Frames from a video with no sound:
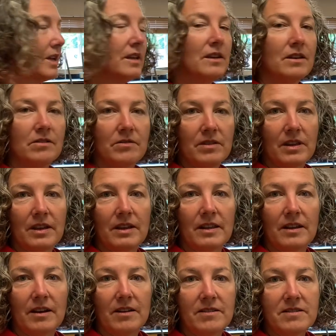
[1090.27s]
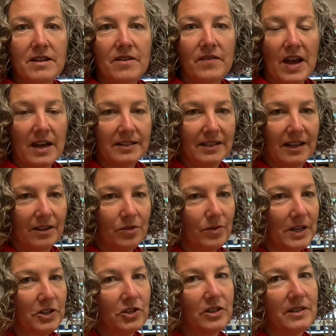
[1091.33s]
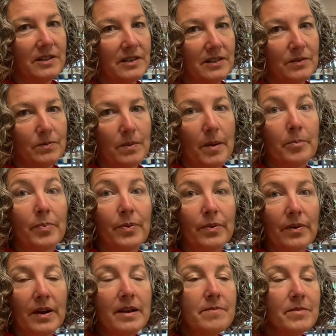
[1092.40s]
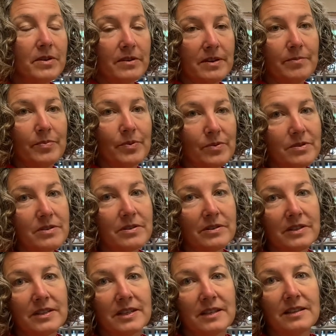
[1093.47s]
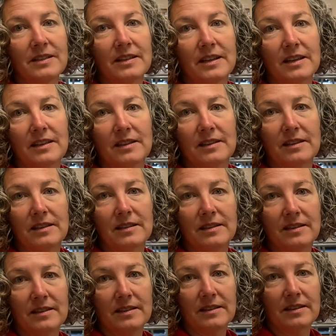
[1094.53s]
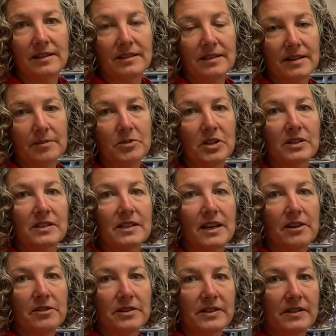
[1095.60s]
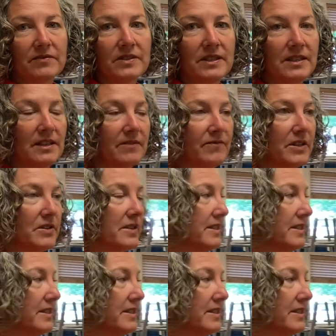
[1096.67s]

know that the art of asking questions is of primary importance in the subjects areas of the various